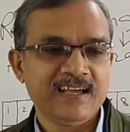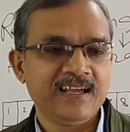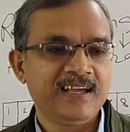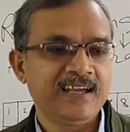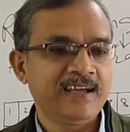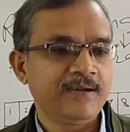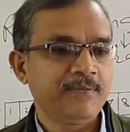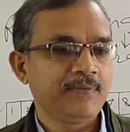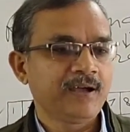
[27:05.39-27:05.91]

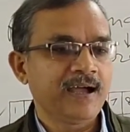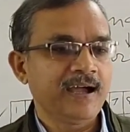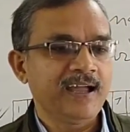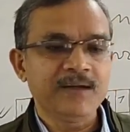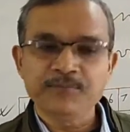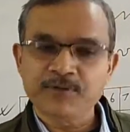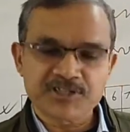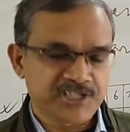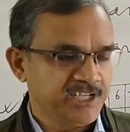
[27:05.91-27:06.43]

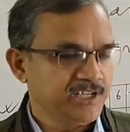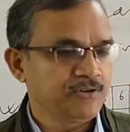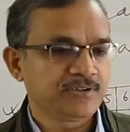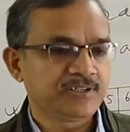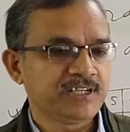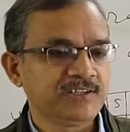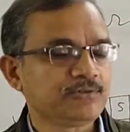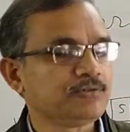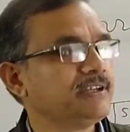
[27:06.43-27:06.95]
I am not sure
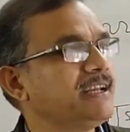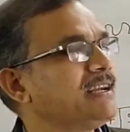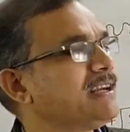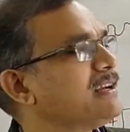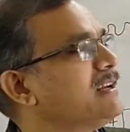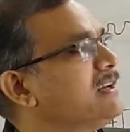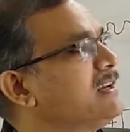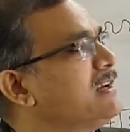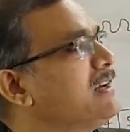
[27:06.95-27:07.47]
till today,
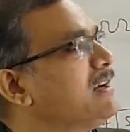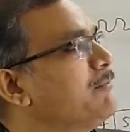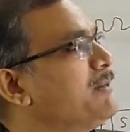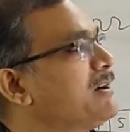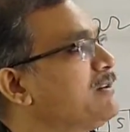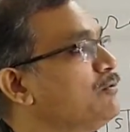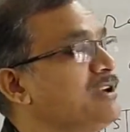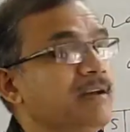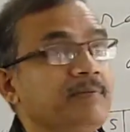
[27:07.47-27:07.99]

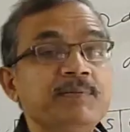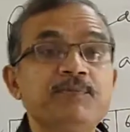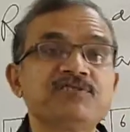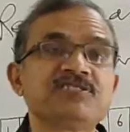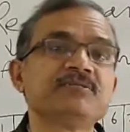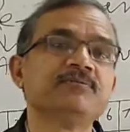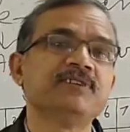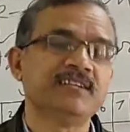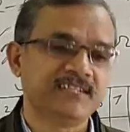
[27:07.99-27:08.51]
but we have a
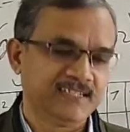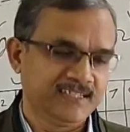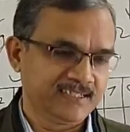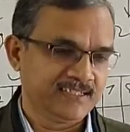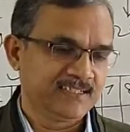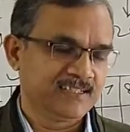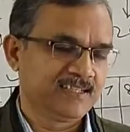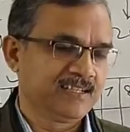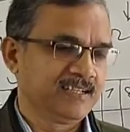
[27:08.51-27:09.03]

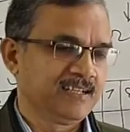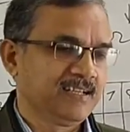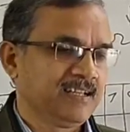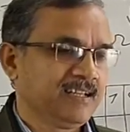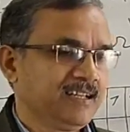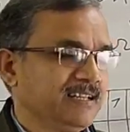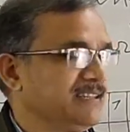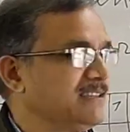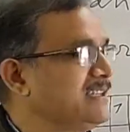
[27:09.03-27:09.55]
possibility.
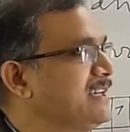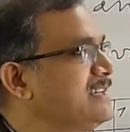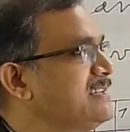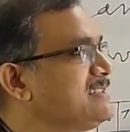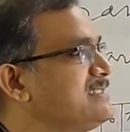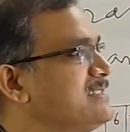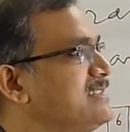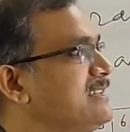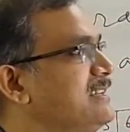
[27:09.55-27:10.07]
There
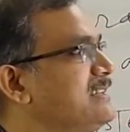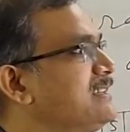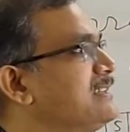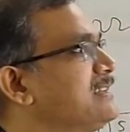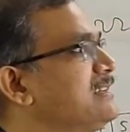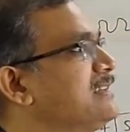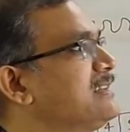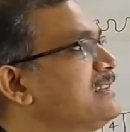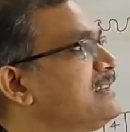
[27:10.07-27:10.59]
is
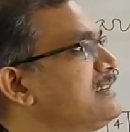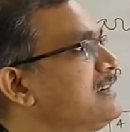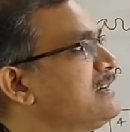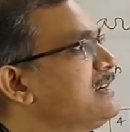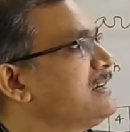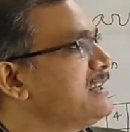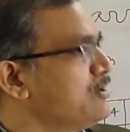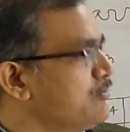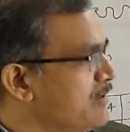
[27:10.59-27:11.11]

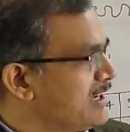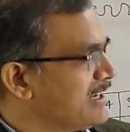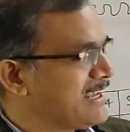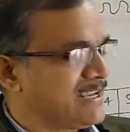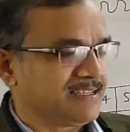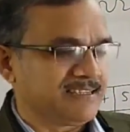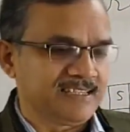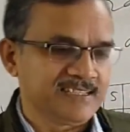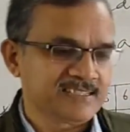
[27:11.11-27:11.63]
a rumor
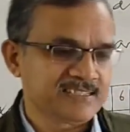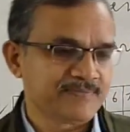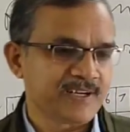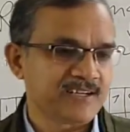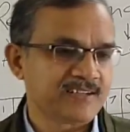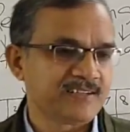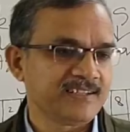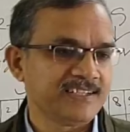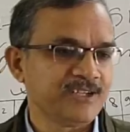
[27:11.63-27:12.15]
like this,
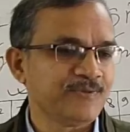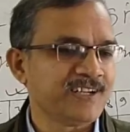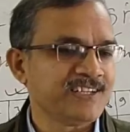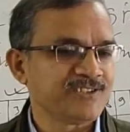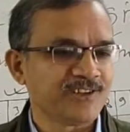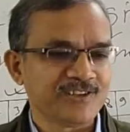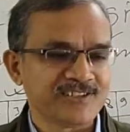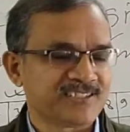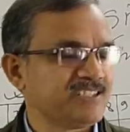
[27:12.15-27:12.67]
but rumor
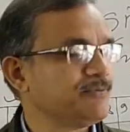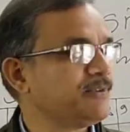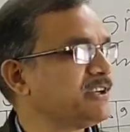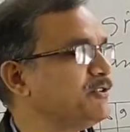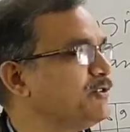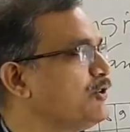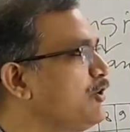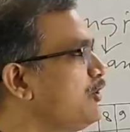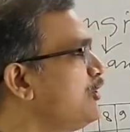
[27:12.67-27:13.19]
is always rumor,
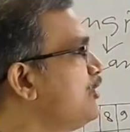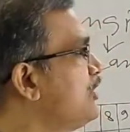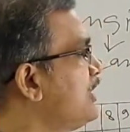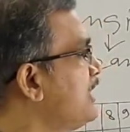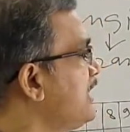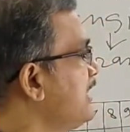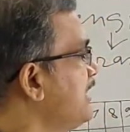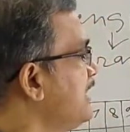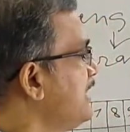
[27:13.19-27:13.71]
you know.
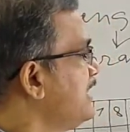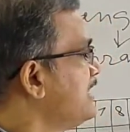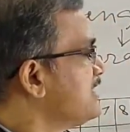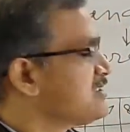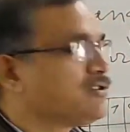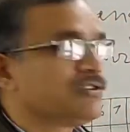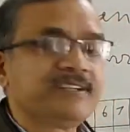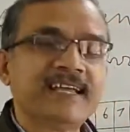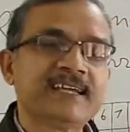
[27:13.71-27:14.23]

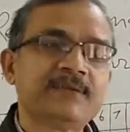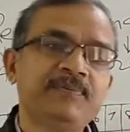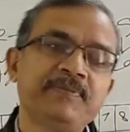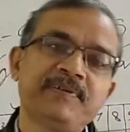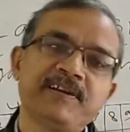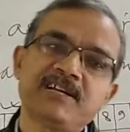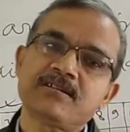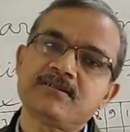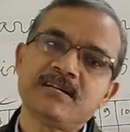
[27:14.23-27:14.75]
So take
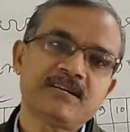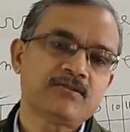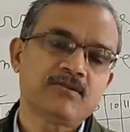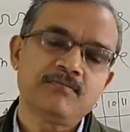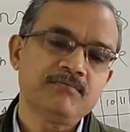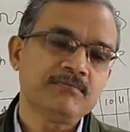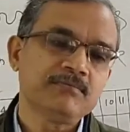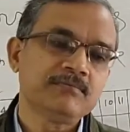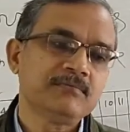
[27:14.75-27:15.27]
preparation at
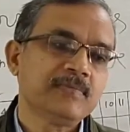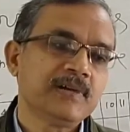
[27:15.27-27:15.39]
home.